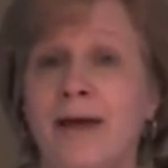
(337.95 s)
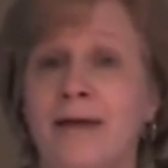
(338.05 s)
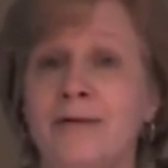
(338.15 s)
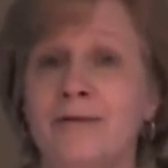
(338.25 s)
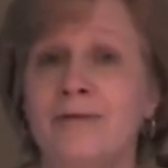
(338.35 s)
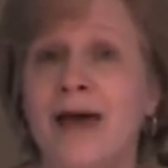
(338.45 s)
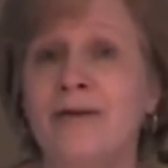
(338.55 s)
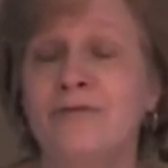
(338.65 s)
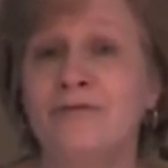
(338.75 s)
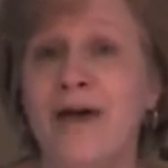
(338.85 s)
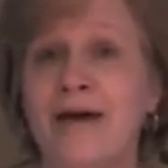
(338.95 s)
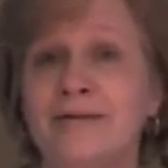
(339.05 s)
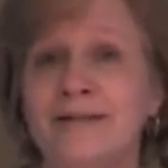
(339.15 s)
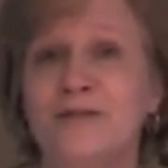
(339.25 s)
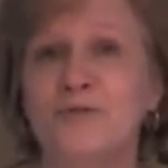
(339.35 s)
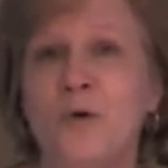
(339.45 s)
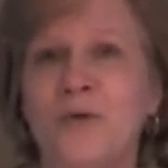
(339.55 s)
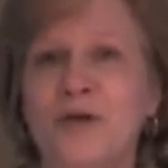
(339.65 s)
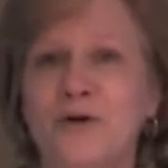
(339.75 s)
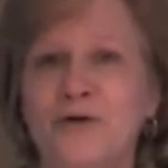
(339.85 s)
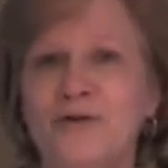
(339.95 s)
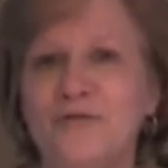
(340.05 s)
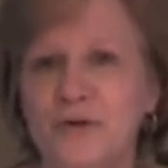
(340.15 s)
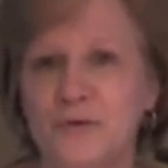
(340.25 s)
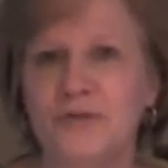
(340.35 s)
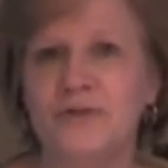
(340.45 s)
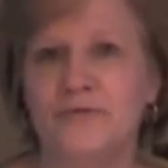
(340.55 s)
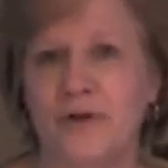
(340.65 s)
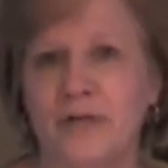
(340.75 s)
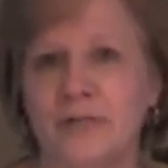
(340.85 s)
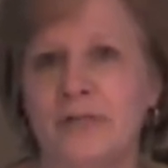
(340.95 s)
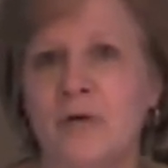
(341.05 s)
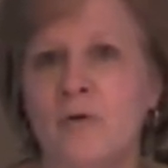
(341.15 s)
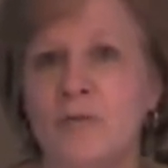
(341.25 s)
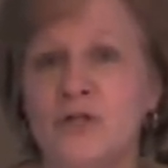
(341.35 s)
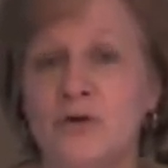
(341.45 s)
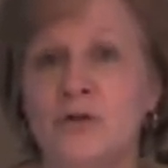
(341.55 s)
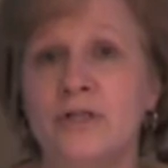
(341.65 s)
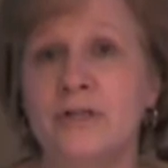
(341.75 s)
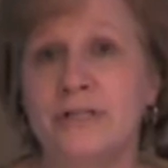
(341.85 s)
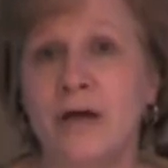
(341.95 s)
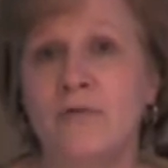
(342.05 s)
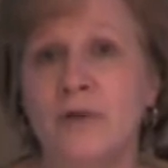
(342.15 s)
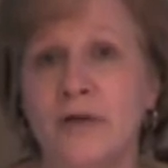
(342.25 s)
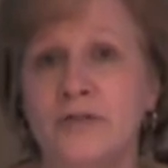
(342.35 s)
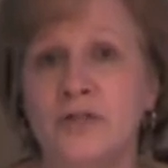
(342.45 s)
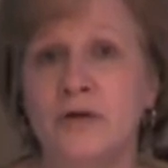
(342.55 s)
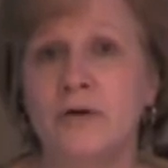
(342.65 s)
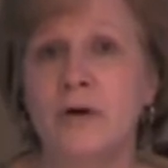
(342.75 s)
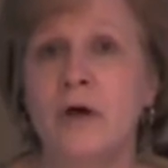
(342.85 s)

And so that, in fact, is what we could have used the funds that were returned to the town last year,